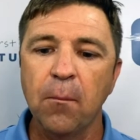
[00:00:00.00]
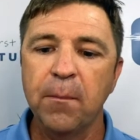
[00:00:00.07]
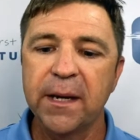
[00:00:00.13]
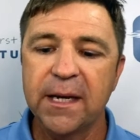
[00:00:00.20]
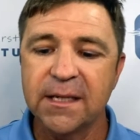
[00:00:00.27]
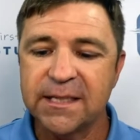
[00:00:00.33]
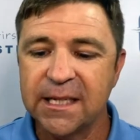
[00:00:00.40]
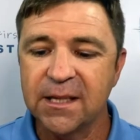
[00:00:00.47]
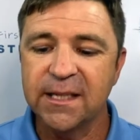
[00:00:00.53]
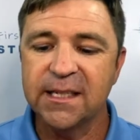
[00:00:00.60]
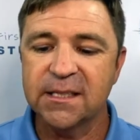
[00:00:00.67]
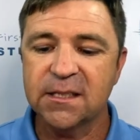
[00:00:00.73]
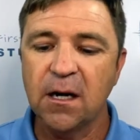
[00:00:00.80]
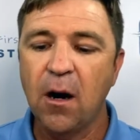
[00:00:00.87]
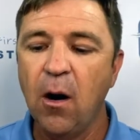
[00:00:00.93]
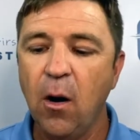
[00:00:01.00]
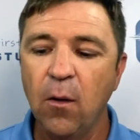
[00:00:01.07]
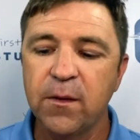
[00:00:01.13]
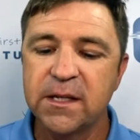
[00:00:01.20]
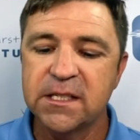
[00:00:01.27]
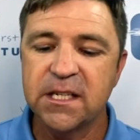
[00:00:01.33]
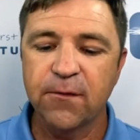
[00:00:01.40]
because he lists all
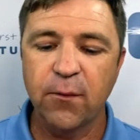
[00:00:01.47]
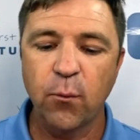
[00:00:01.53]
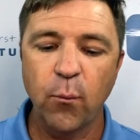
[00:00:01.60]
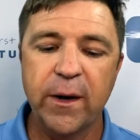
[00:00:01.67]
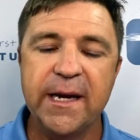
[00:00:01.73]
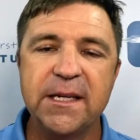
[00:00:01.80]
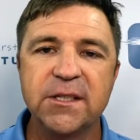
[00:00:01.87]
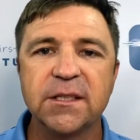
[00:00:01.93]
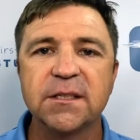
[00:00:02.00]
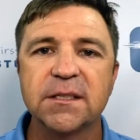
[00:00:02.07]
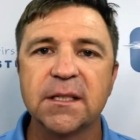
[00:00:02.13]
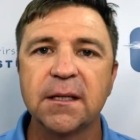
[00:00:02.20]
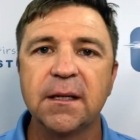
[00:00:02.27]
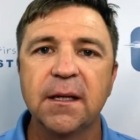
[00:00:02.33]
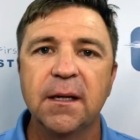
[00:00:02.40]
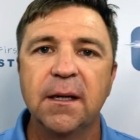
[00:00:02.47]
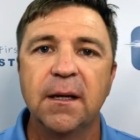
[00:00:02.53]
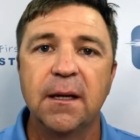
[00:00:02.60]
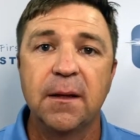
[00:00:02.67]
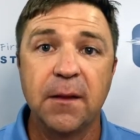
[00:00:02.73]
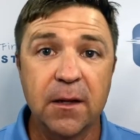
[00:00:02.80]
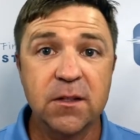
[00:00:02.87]
these different regions, and
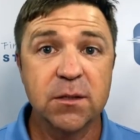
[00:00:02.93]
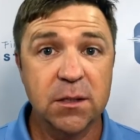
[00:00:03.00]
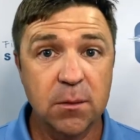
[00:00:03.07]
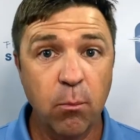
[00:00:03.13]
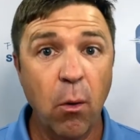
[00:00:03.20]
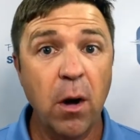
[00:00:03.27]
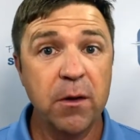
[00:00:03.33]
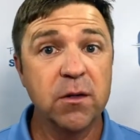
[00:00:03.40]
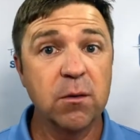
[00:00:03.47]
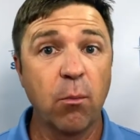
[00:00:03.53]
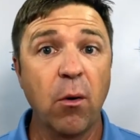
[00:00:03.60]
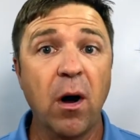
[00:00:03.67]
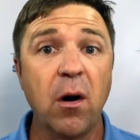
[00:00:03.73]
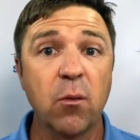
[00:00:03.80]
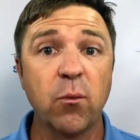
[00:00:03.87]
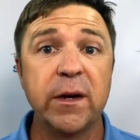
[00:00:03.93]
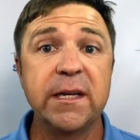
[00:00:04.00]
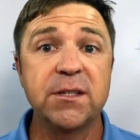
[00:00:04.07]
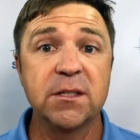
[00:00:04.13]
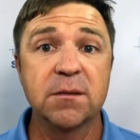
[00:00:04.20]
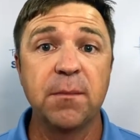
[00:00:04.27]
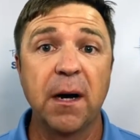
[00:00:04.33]
these are broad
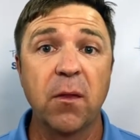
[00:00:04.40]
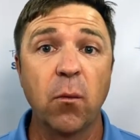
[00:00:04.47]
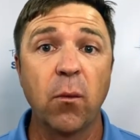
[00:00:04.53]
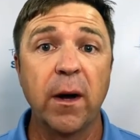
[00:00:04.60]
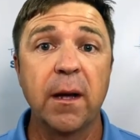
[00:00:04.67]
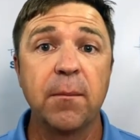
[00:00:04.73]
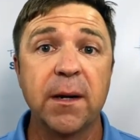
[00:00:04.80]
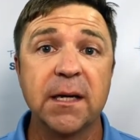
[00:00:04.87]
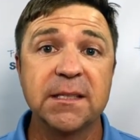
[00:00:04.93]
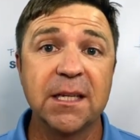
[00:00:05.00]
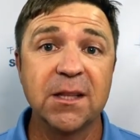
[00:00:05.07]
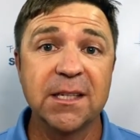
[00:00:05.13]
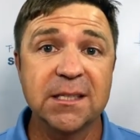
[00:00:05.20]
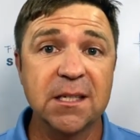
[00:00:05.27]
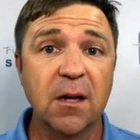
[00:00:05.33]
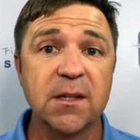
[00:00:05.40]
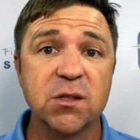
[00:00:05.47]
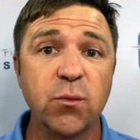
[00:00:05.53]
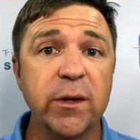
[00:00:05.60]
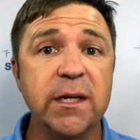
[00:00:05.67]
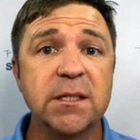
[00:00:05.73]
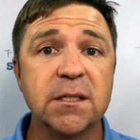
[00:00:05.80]
regions, by the way, because he lists all
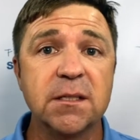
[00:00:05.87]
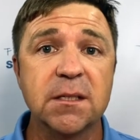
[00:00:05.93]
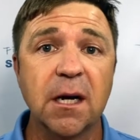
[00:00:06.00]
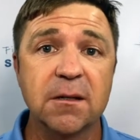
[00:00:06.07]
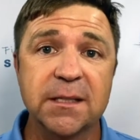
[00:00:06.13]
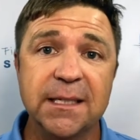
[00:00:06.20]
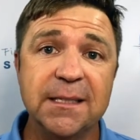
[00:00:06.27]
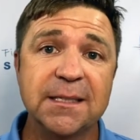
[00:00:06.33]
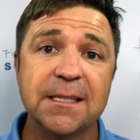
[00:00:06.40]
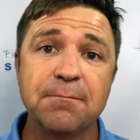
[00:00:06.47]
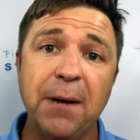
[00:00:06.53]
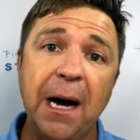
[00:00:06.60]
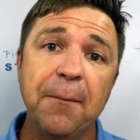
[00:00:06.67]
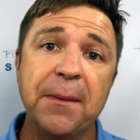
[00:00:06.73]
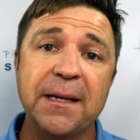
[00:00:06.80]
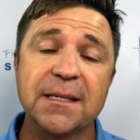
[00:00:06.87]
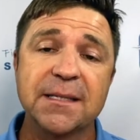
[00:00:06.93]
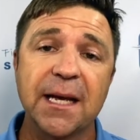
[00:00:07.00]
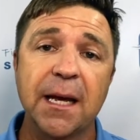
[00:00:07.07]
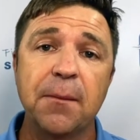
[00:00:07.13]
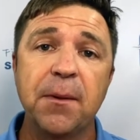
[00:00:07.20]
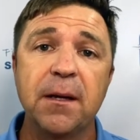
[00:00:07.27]
these regions, our tendency might be to
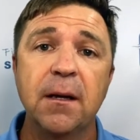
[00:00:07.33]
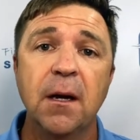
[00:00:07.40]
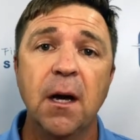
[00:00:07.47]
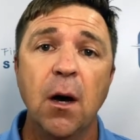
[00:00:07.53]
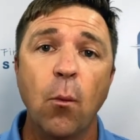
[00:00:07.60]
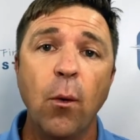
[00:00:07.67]
say,